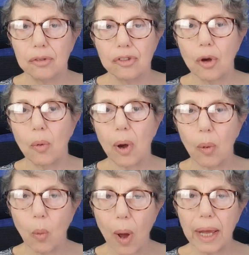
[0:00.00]
So
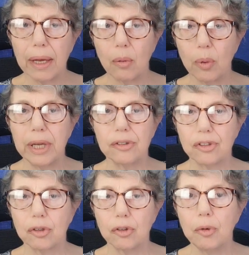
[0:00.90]
why are we as
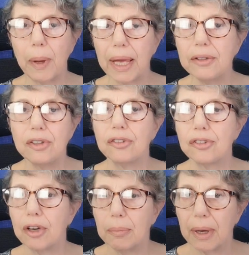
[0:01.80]
a group hated
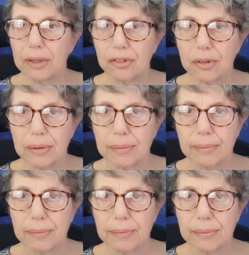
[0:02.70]
so much?